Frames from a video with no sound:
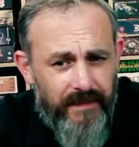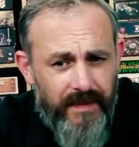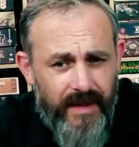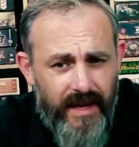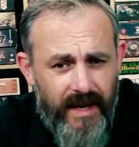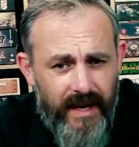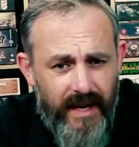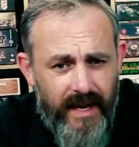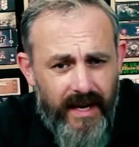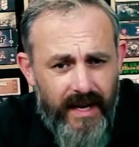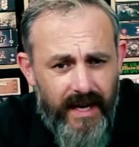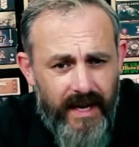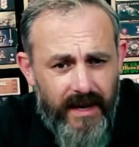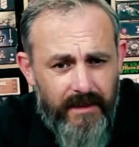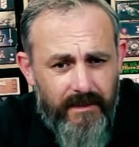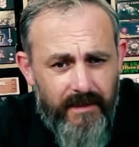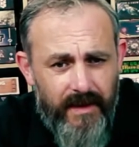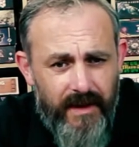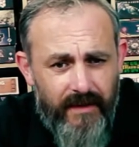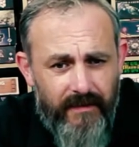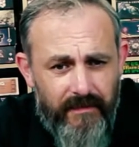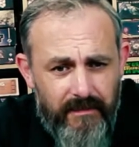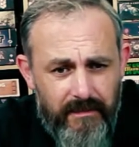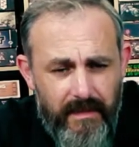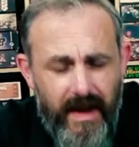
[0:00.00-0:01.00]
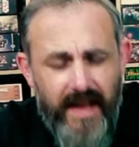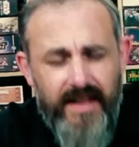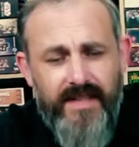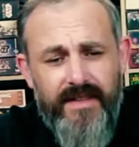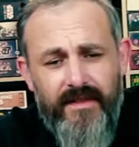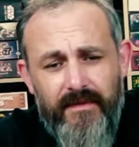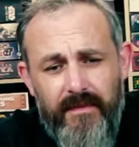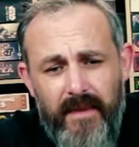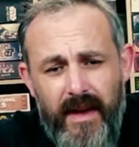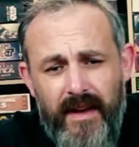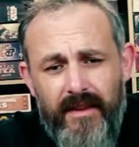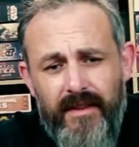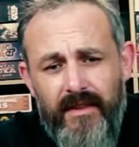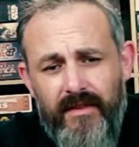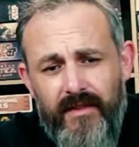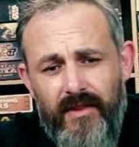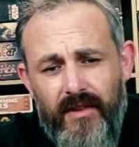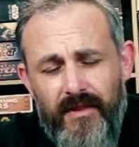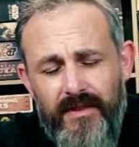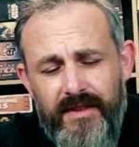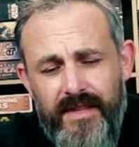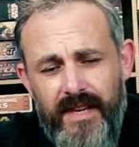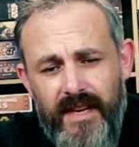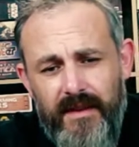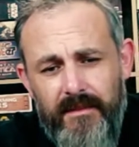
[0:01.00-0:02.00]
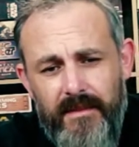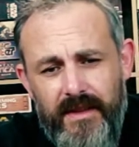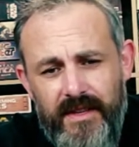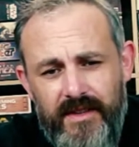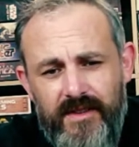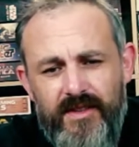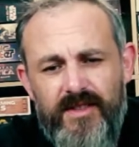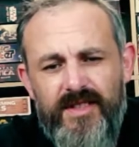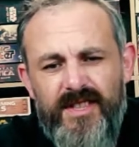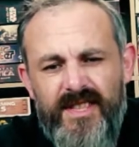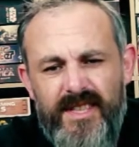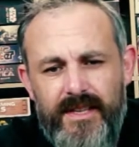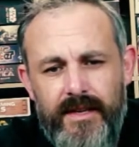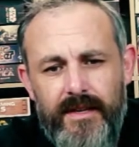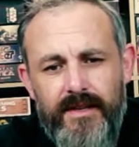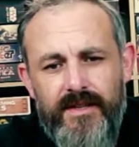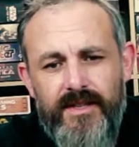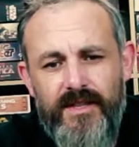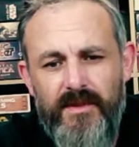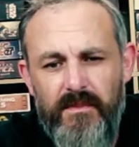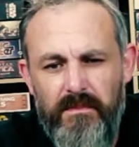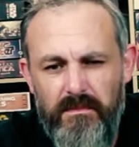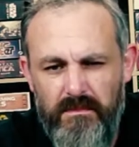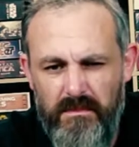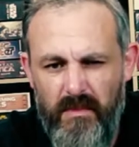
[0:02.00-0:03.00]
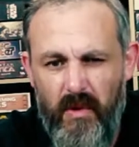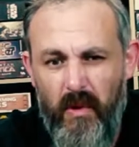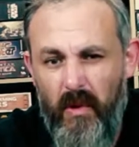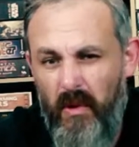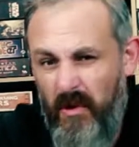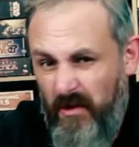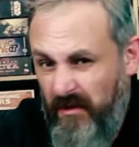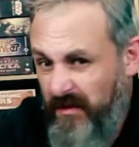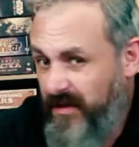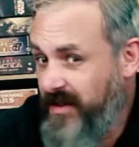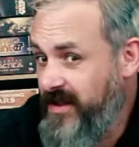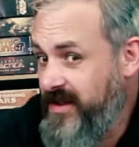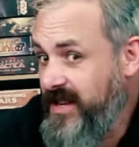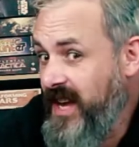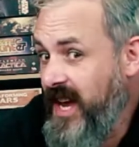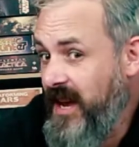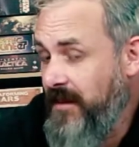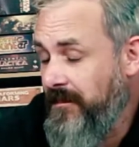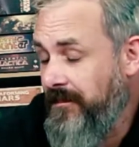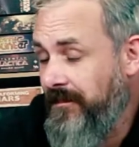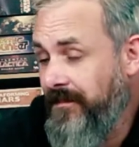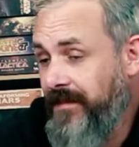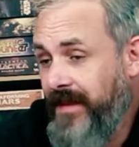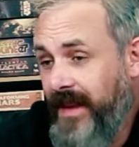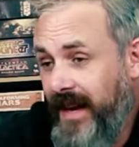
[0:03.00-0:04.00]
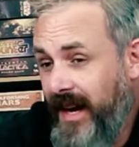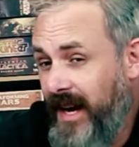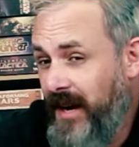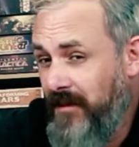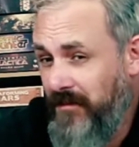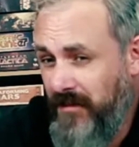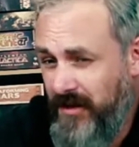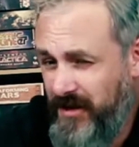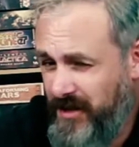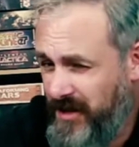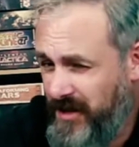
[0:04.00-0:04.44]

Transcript: a massive amount of content, but just some more of the same, which